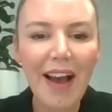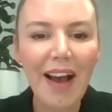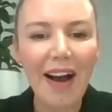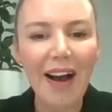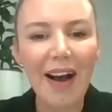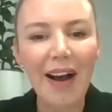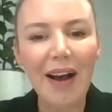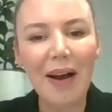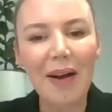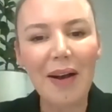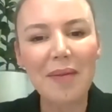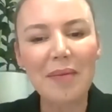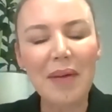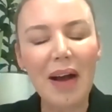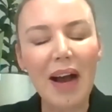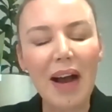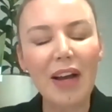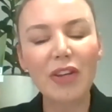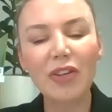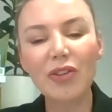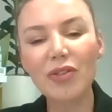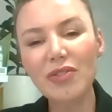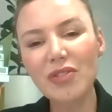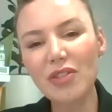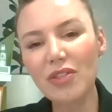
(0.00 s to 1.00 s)
I
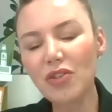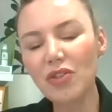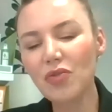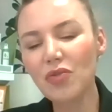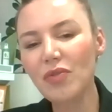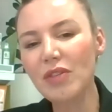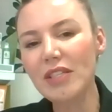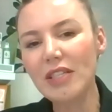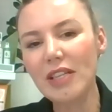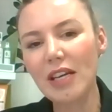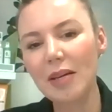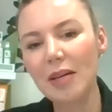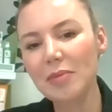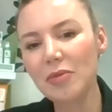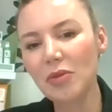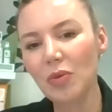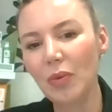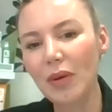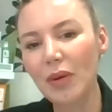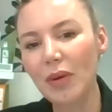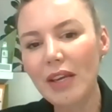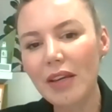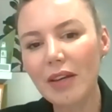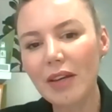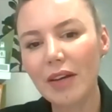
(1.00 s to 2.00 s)
use this 3 times a
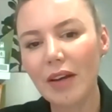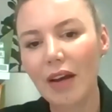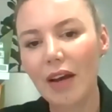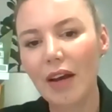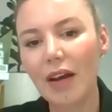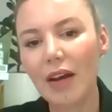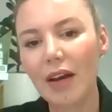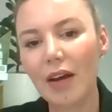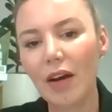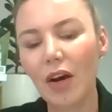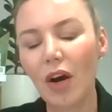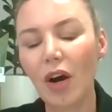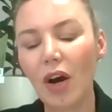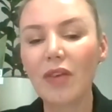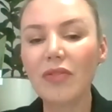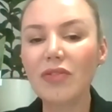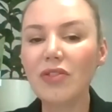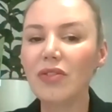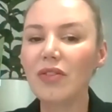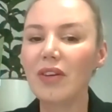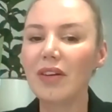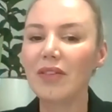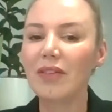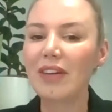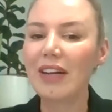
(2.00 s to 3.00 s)
week
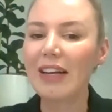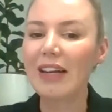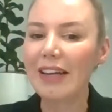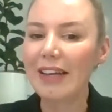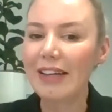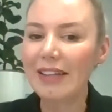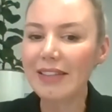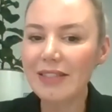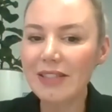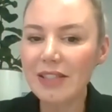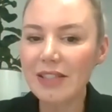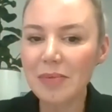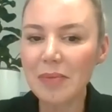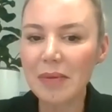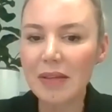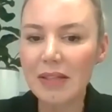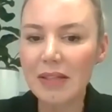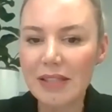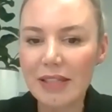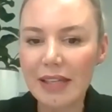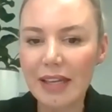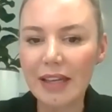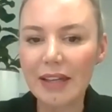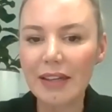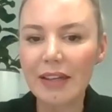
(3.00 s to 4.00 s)
after I've cleansed my
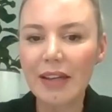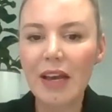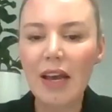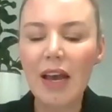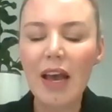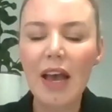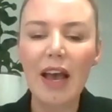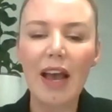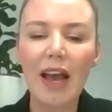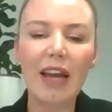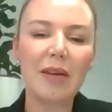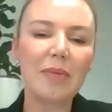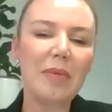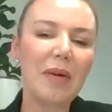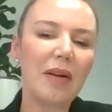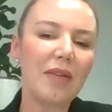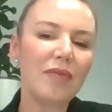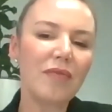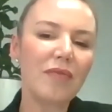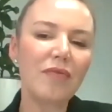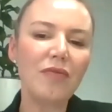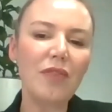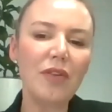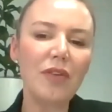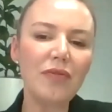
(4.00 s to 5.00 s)
skin and about
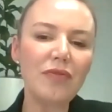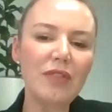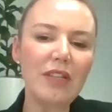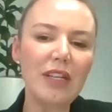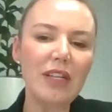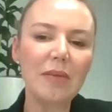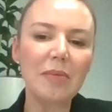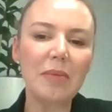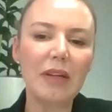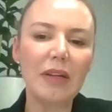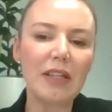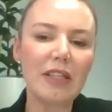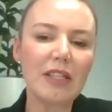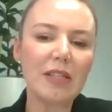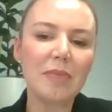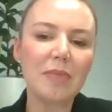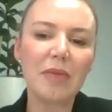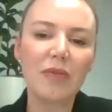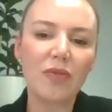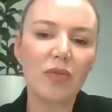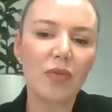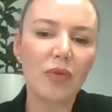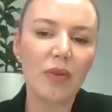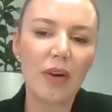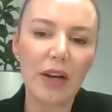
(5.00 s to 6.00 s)
15 minutes
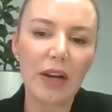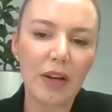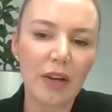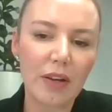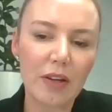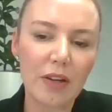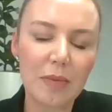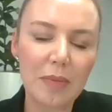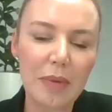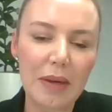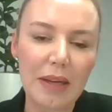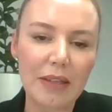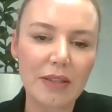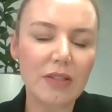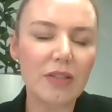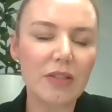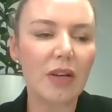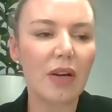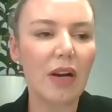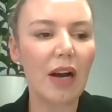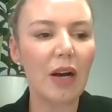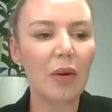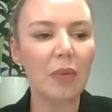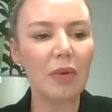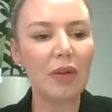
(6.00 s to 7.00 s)
before I go to bed. So
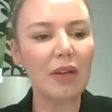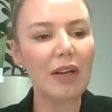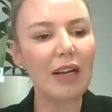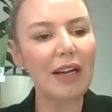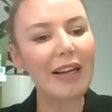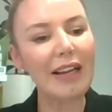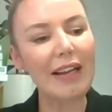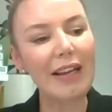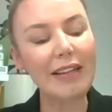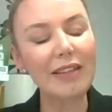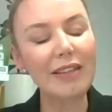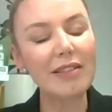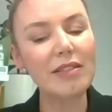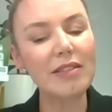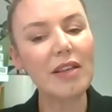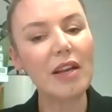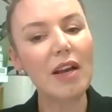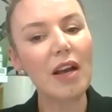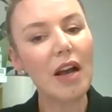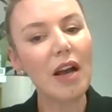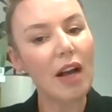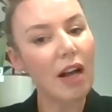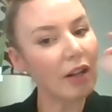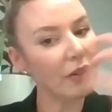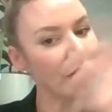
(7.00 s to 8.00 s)
I will cleanse,
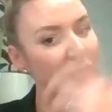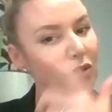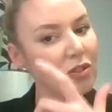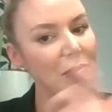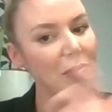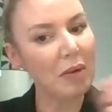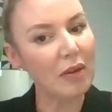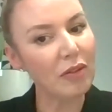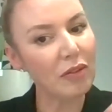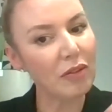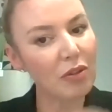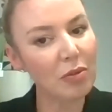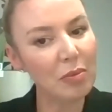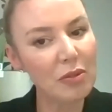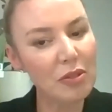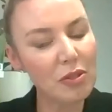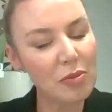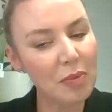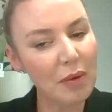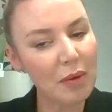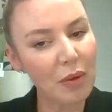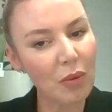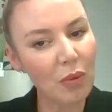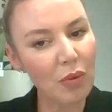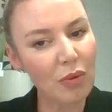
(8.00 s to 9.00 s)
I'll use my thermal
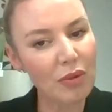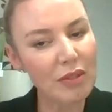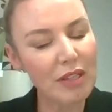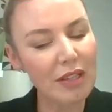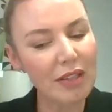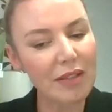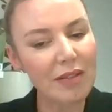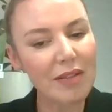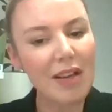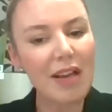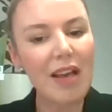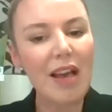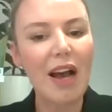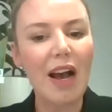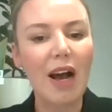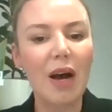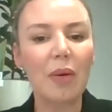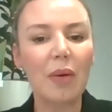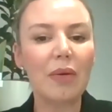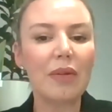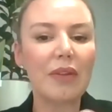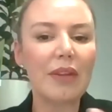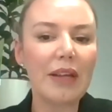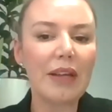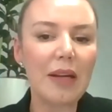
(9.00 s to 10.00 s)
spring water, I
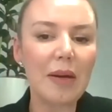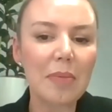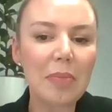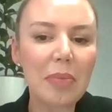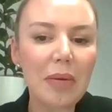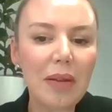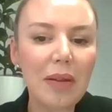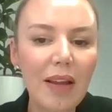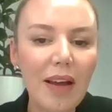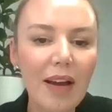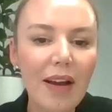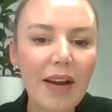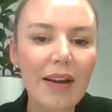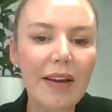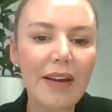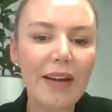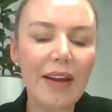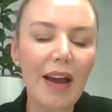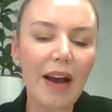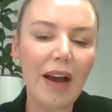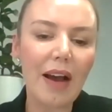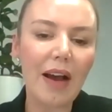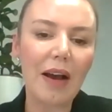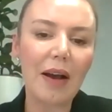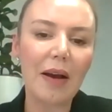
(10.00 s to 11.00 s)
will then apply
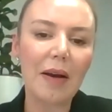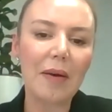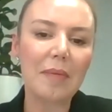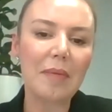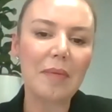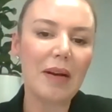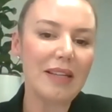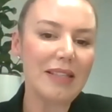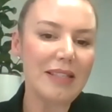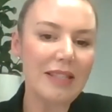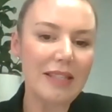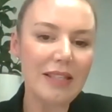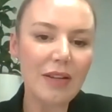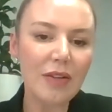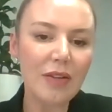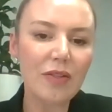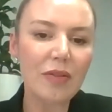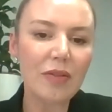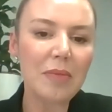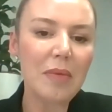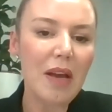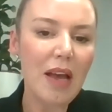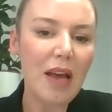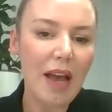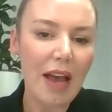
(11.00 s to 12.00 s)
a
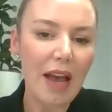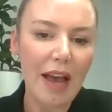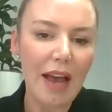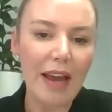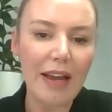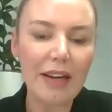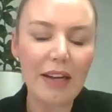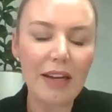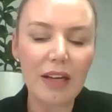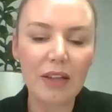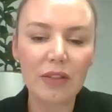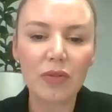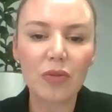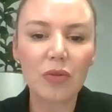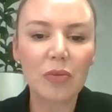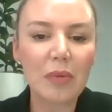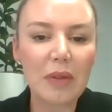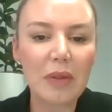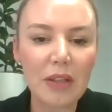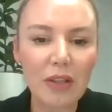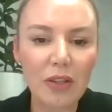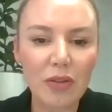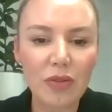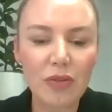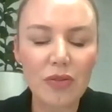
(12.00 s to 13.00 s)
serum, and I'll
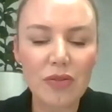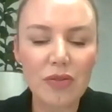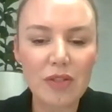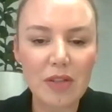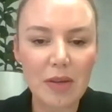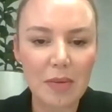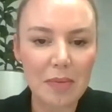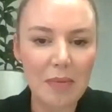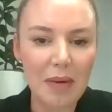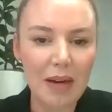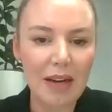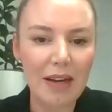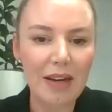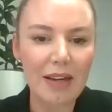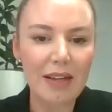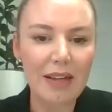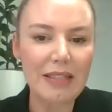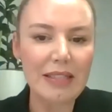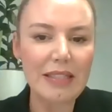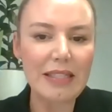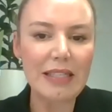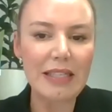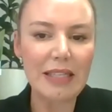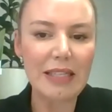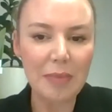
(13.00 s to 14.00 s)
normally use my
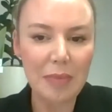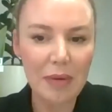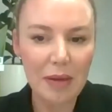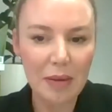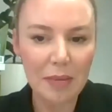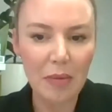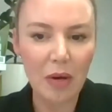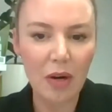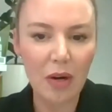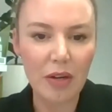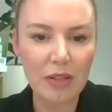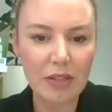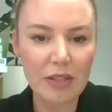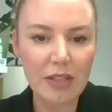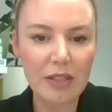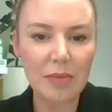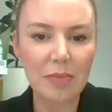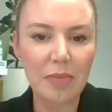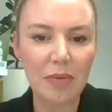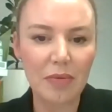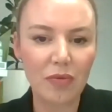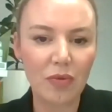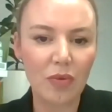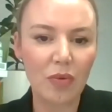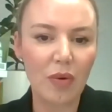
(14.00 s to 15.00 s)
sleeping mask
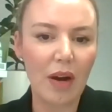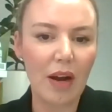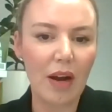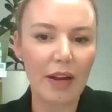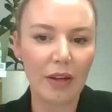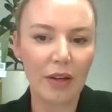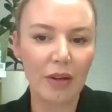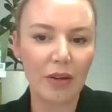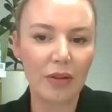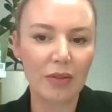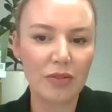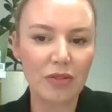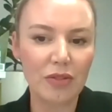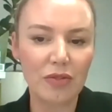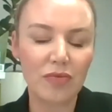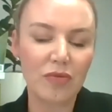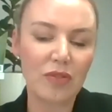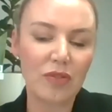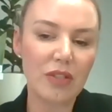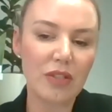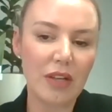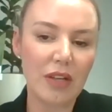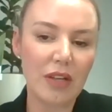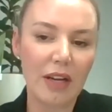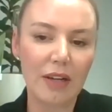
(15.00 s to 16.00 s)
before I go
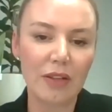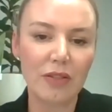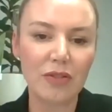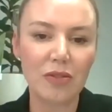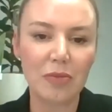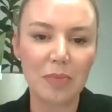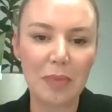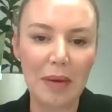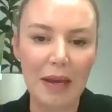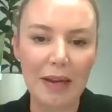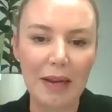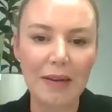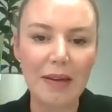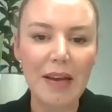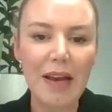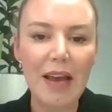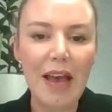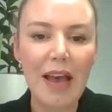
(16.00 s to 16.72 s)
prior to bed.